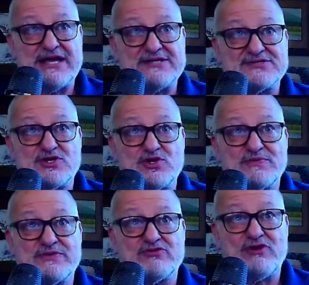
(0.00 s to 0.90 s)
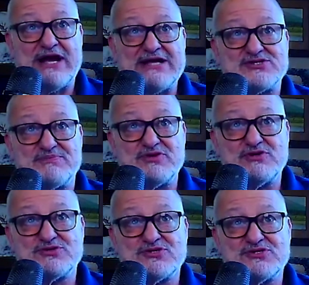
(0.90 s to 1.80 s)
as human rights
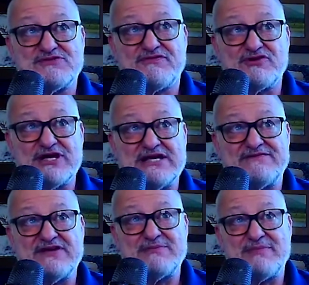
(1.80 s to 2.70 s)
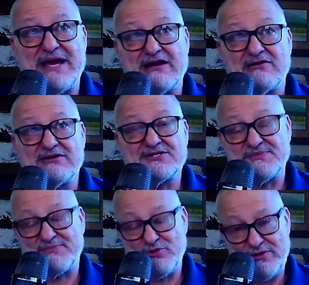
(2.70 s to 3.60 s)
abuses for EV batteries
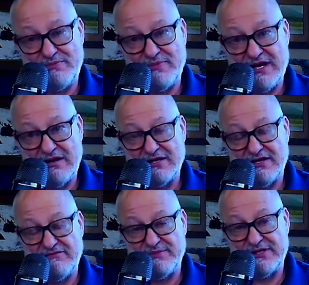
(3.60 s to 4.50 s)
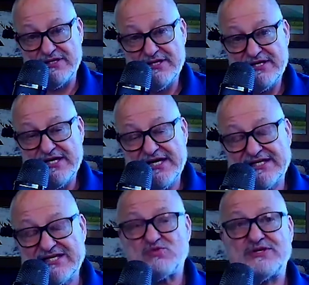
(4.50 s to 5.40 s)
supported by our government.
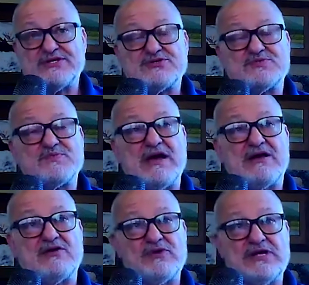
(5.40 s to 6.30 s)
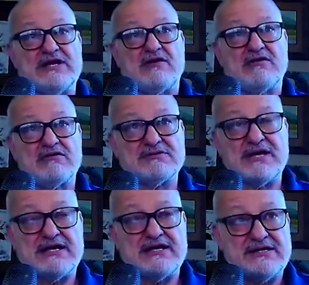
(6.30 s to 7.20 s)
This one is really hard
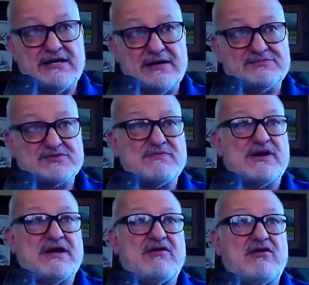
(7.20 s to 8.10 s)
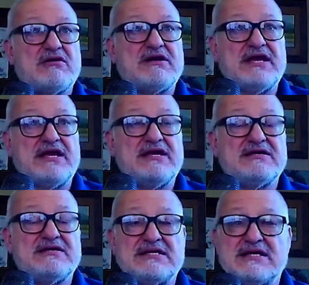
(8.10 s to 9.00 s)
up to my heart,
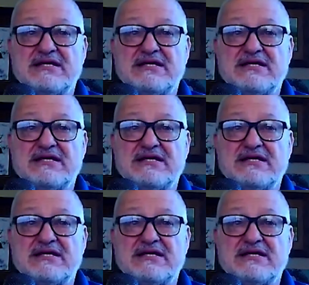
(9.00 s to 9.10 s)
and